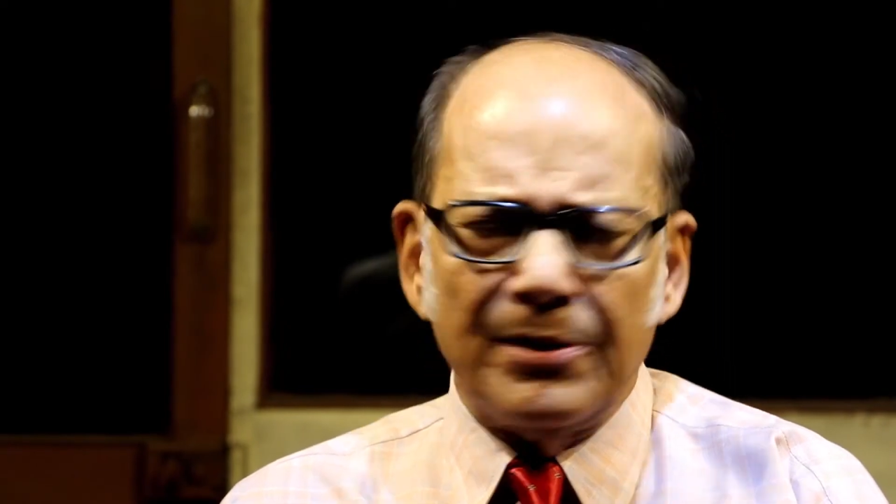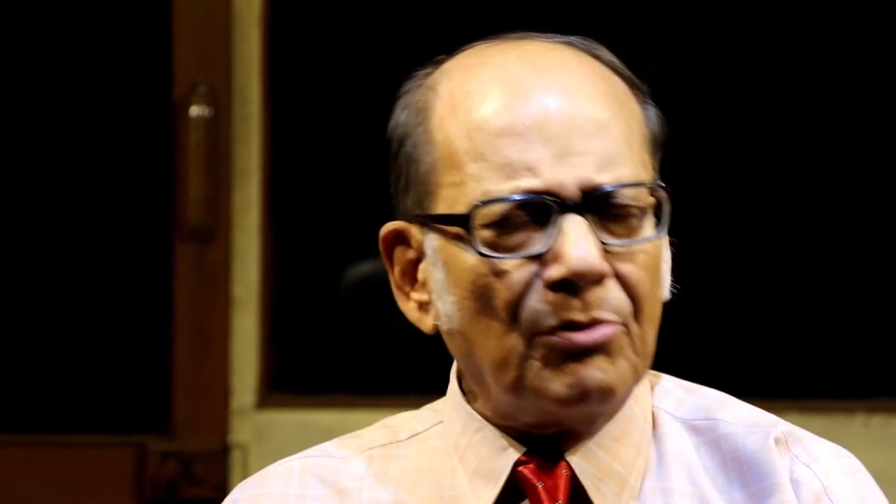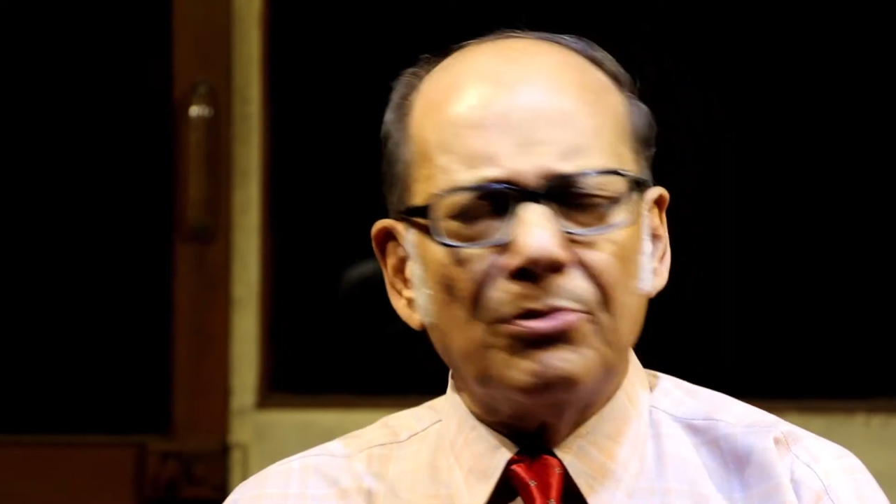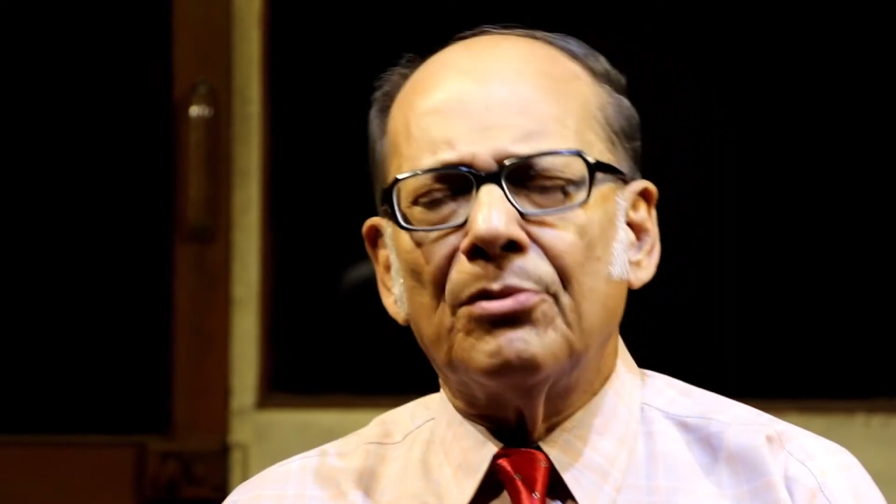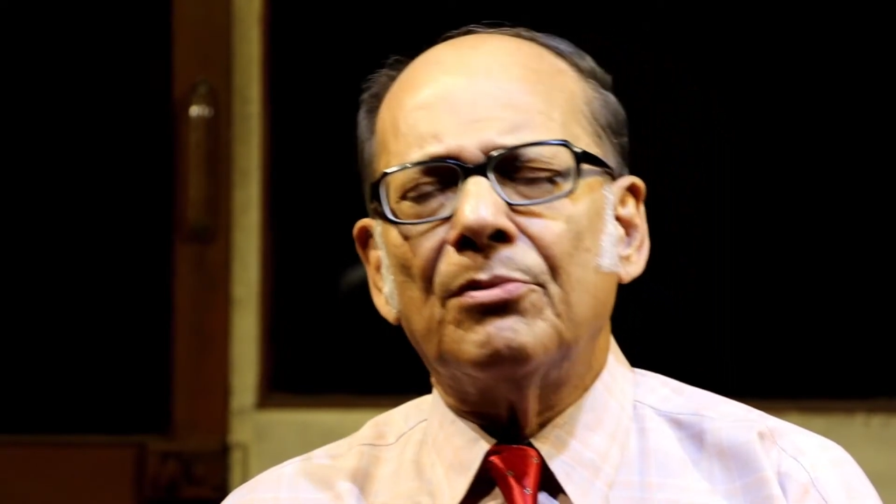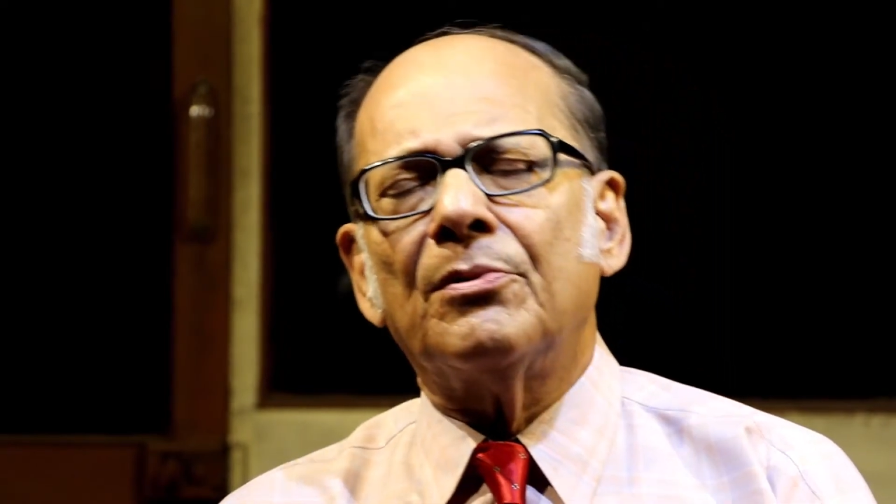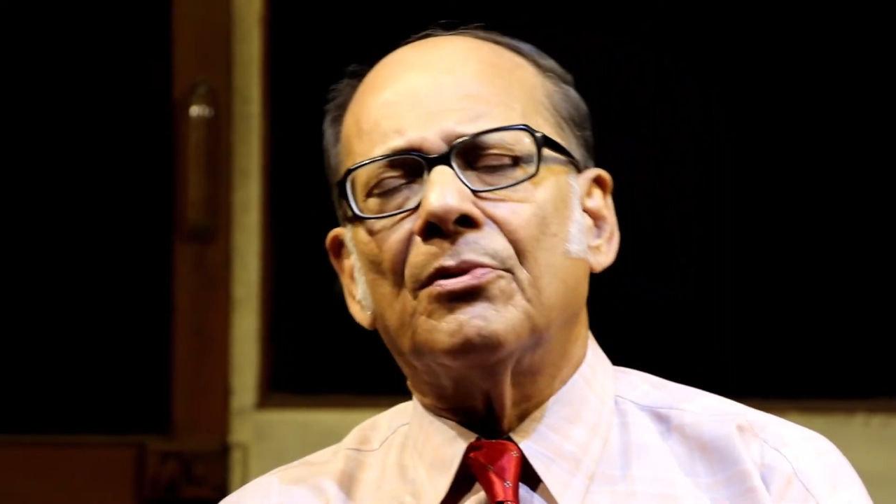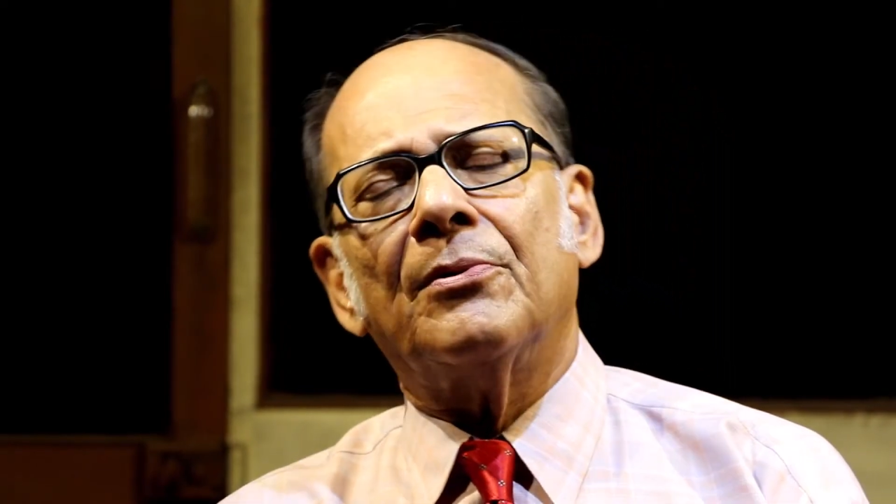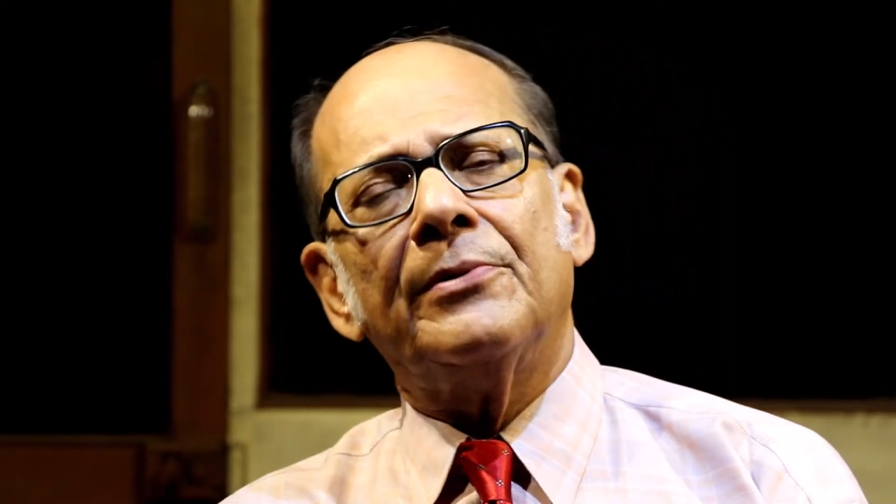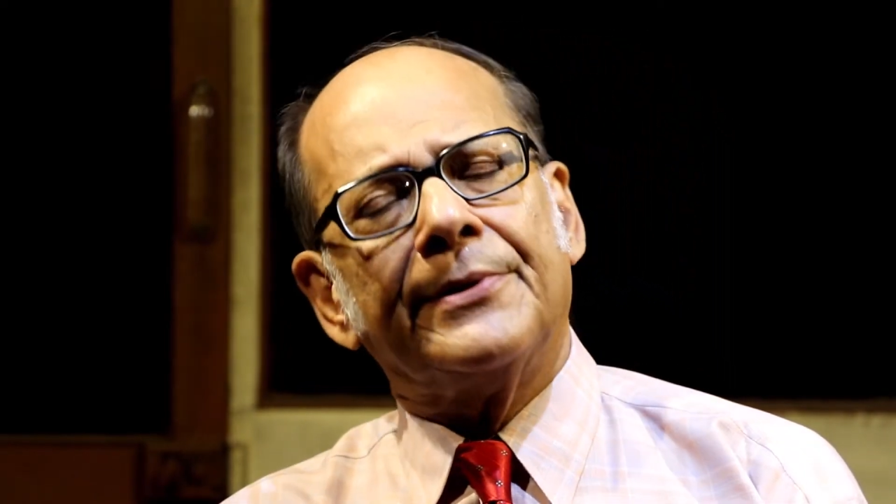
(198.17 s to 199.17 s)
No,
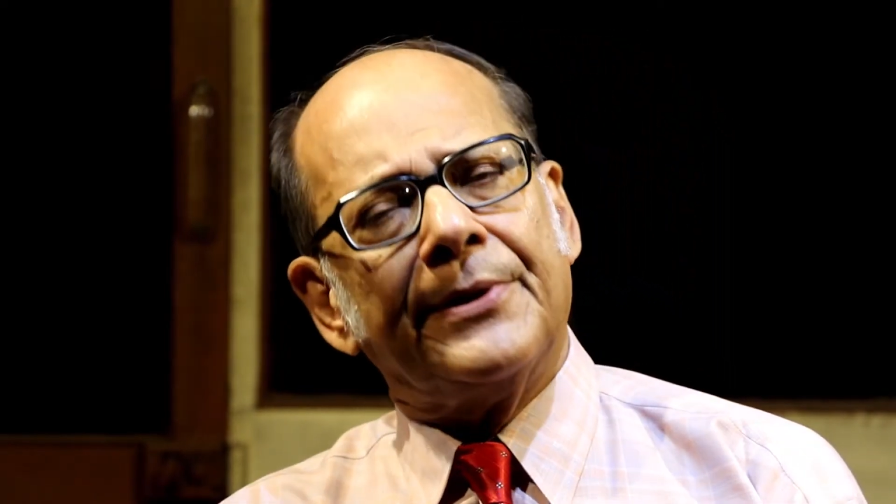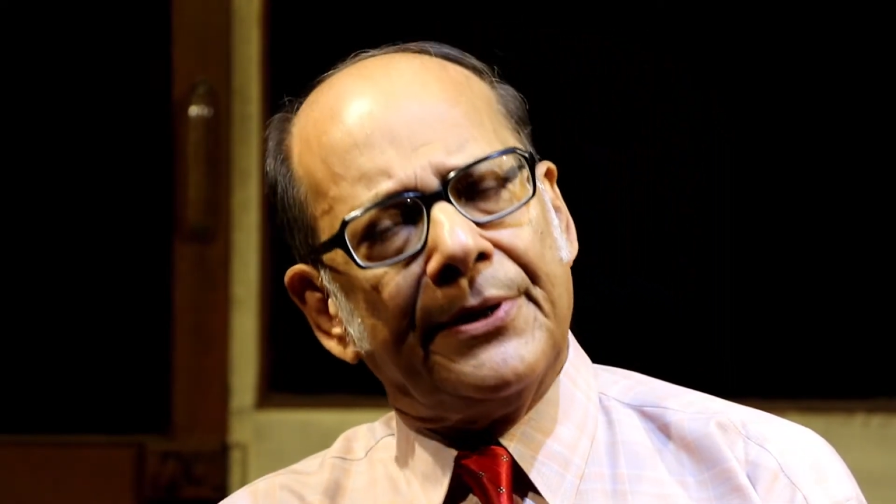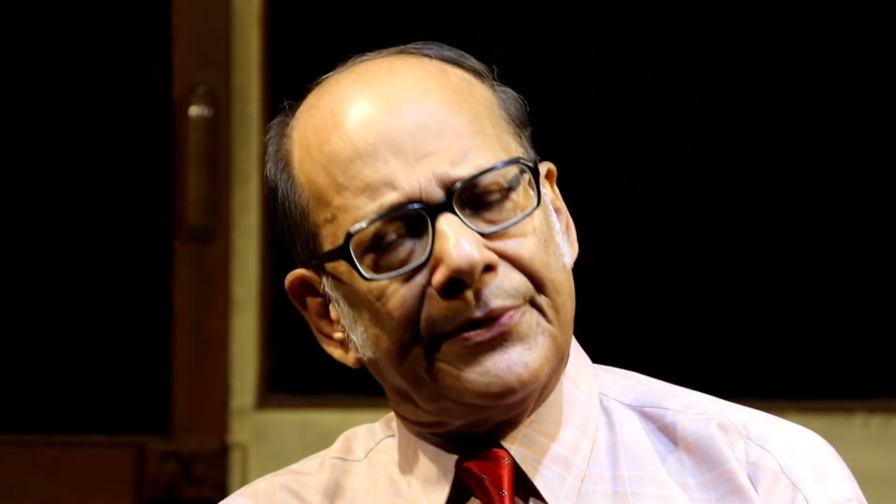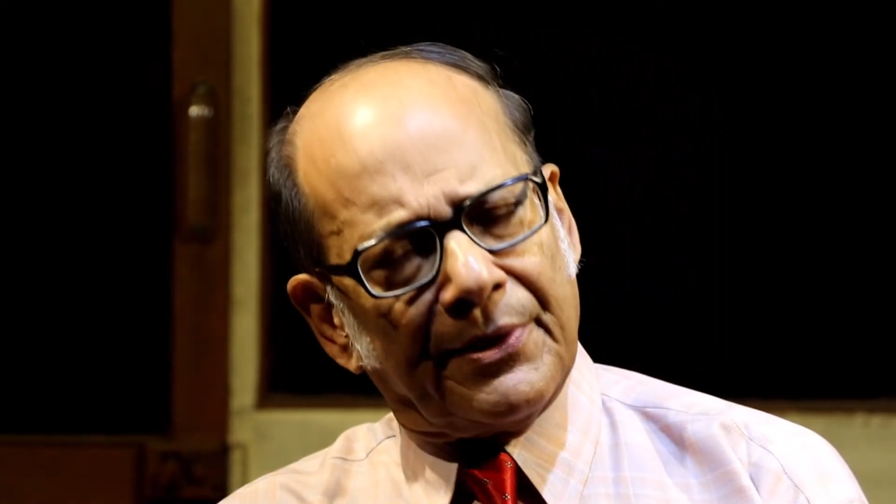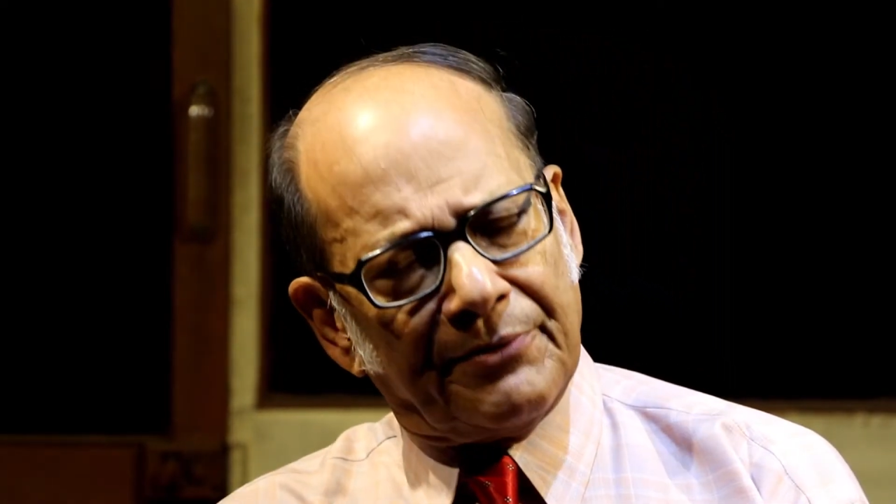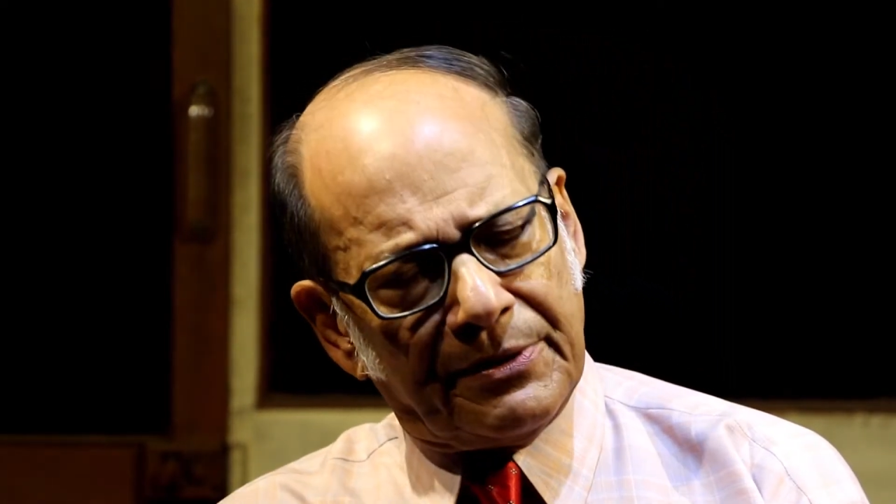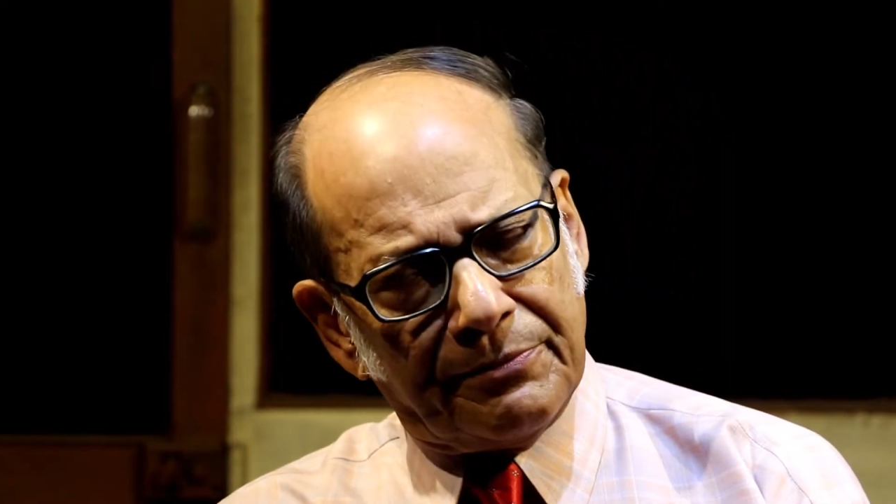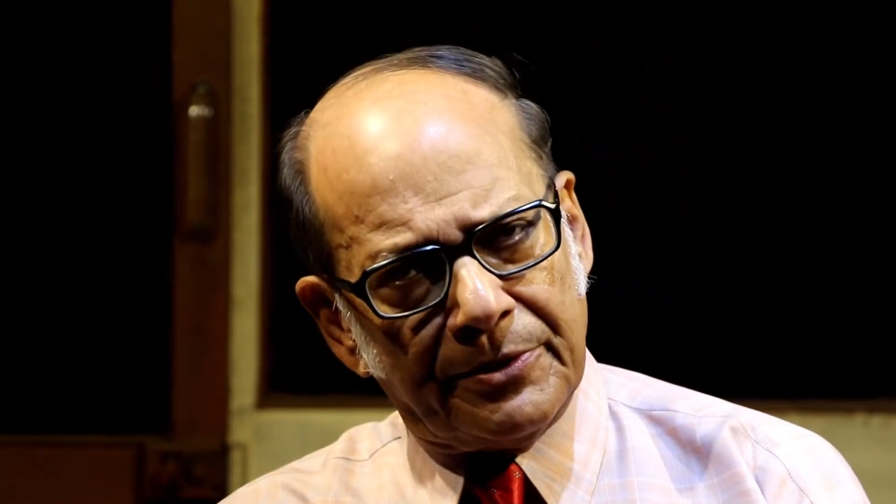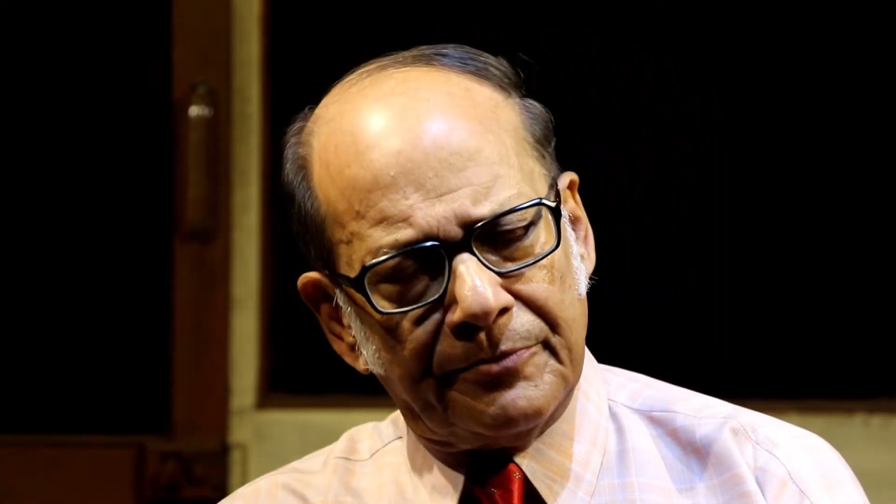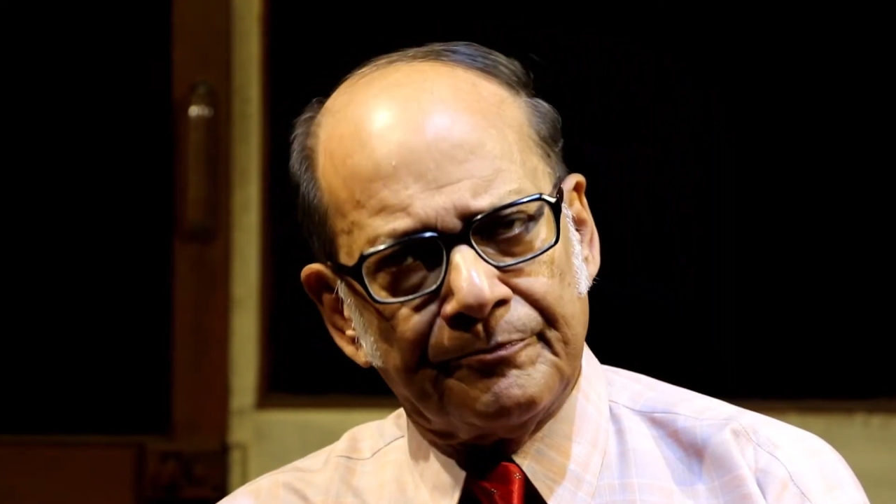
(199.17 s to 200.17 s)
all day he is available.